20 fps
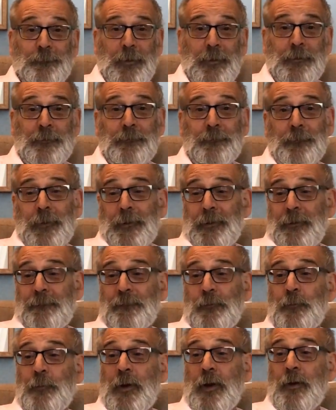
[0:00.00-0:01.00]
I, I
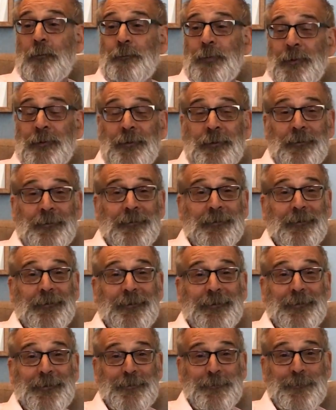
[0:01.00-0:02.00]
have a pub.
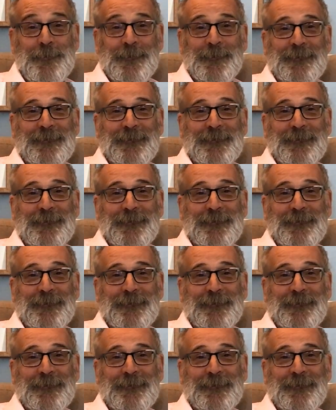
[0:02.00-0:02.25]
Uh,